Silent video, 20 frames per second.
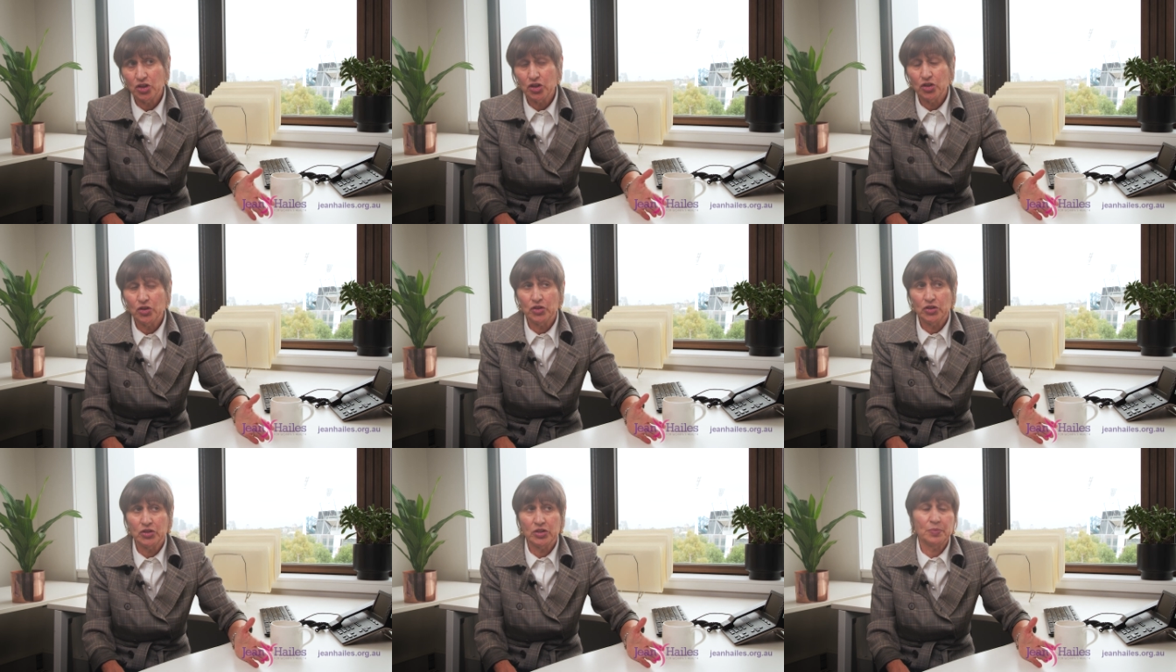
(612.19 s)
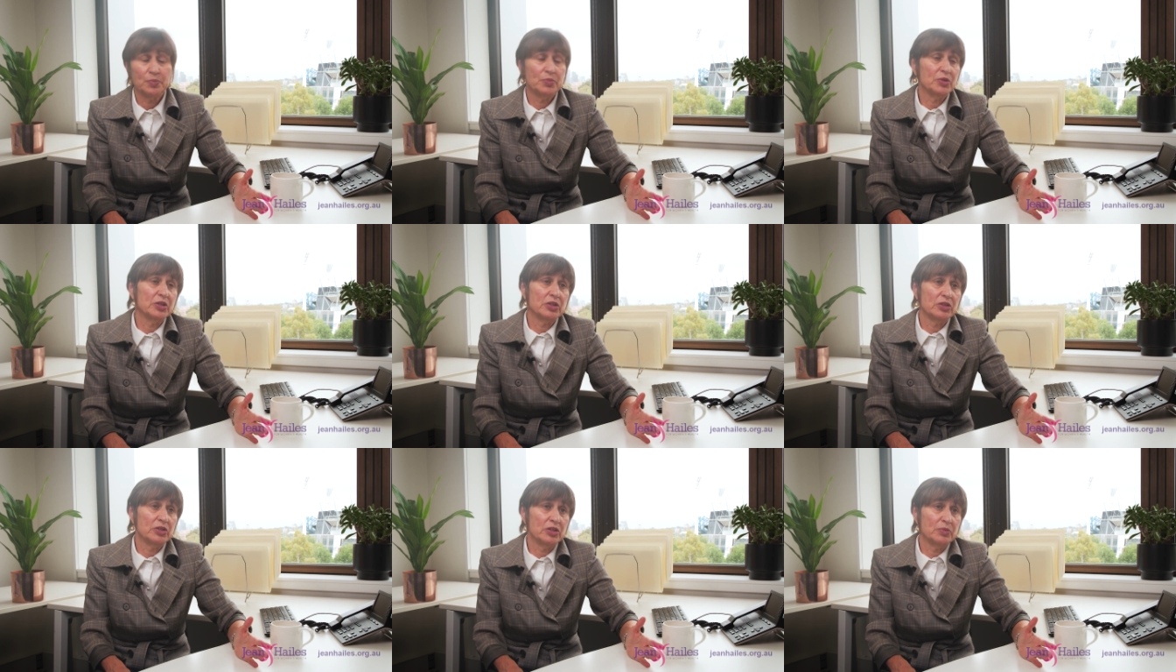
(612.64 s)
to use
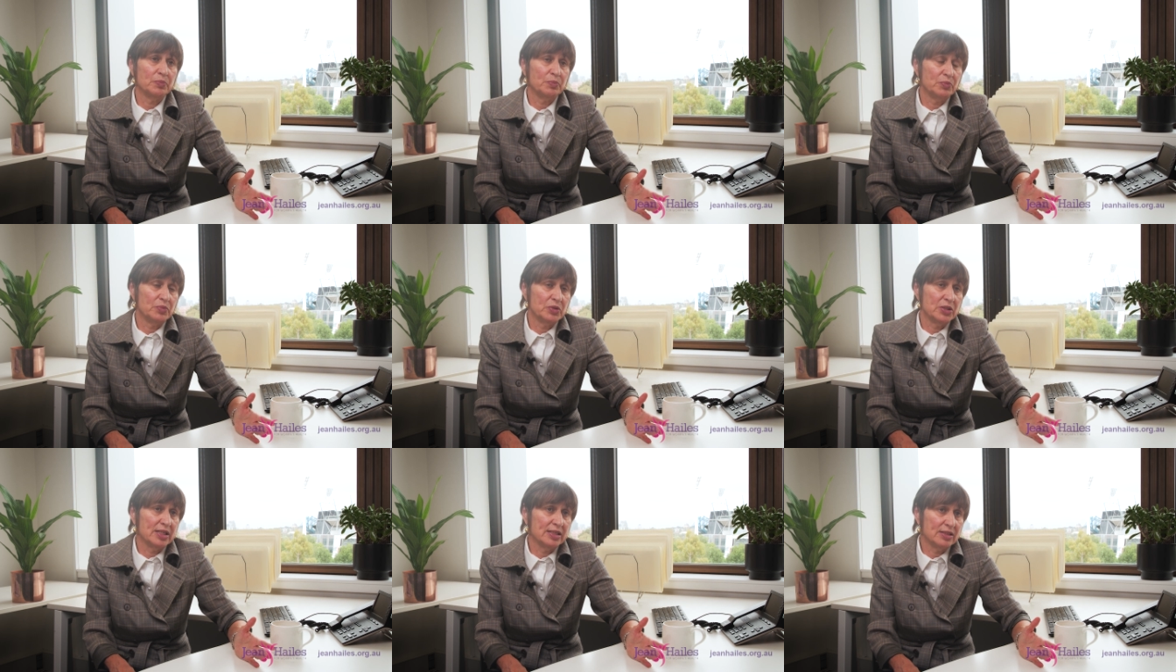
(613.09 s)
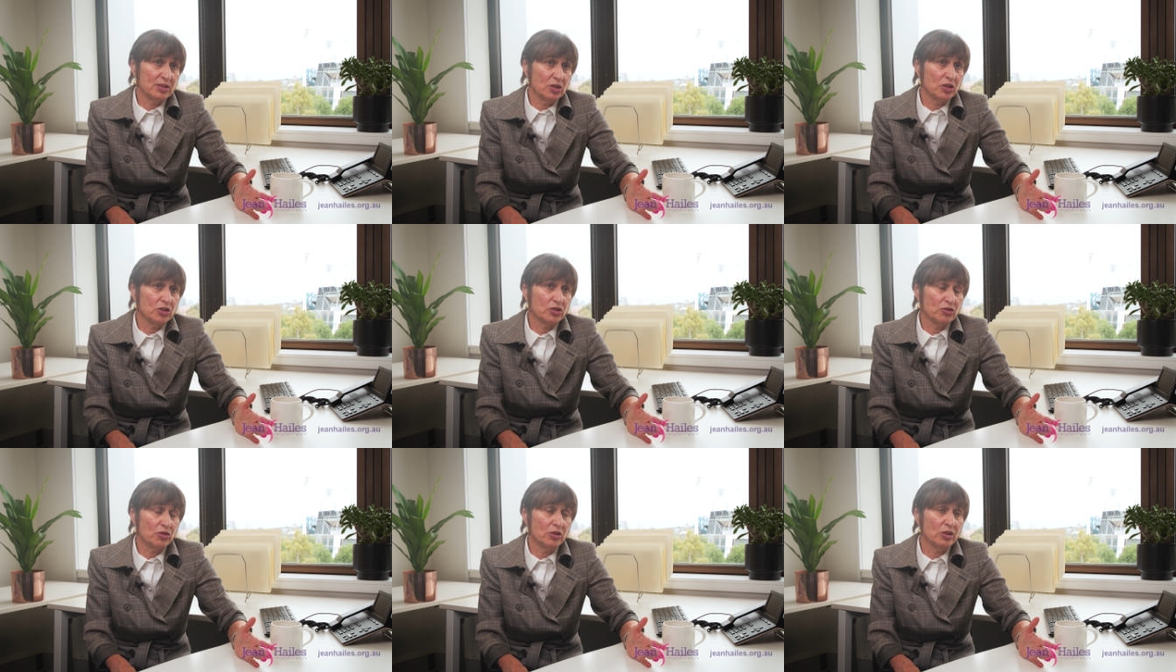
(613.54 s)
the
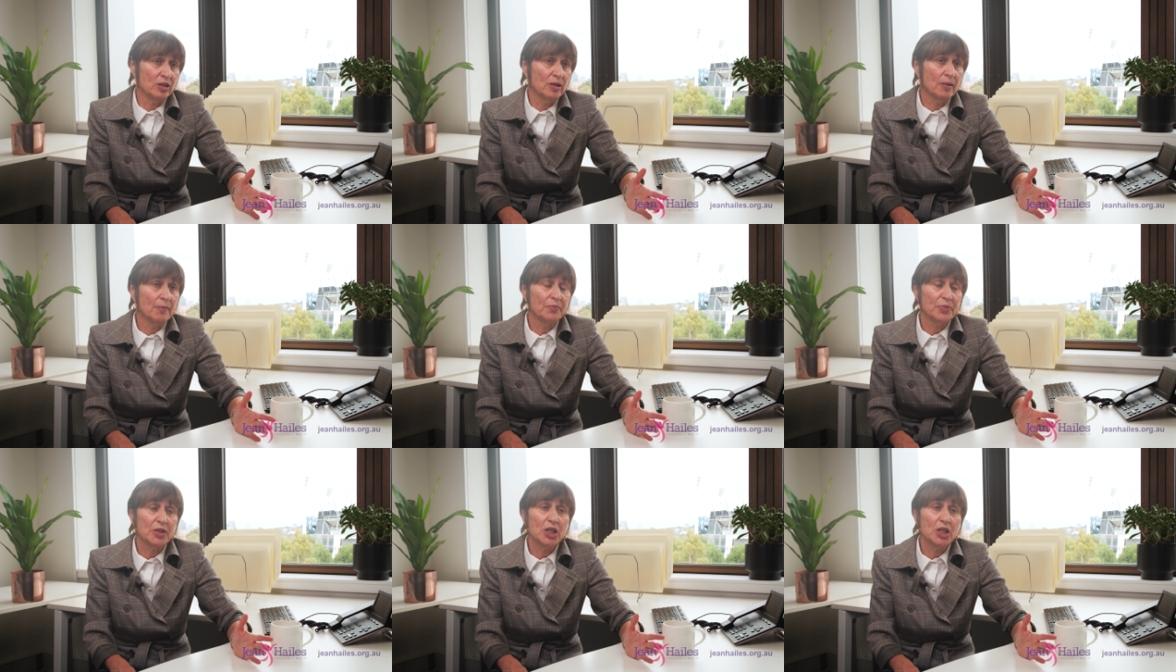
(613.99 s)
testosterone,